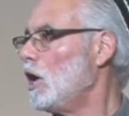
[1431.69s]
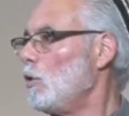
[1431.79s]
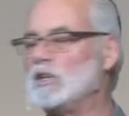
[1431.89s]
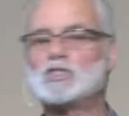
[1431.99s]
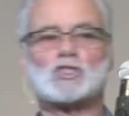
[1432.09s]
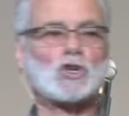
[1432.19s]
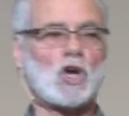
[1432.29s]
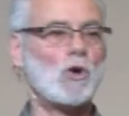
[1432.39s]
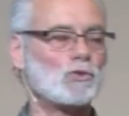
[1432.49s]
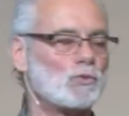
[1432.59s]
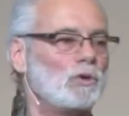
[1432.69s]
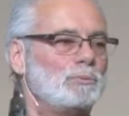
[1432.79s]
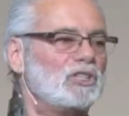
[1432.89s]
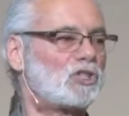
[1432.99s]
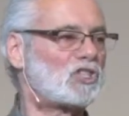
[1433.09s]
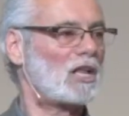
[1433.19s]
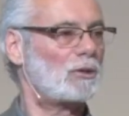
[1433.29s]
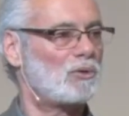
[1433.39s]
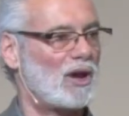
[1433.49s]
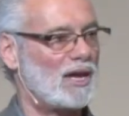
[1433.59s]
when Sukkot will be
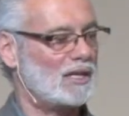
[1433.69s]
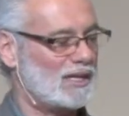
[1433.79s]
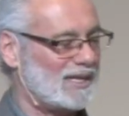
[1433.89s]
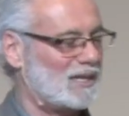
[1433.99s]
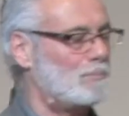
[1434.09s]
celebrated in the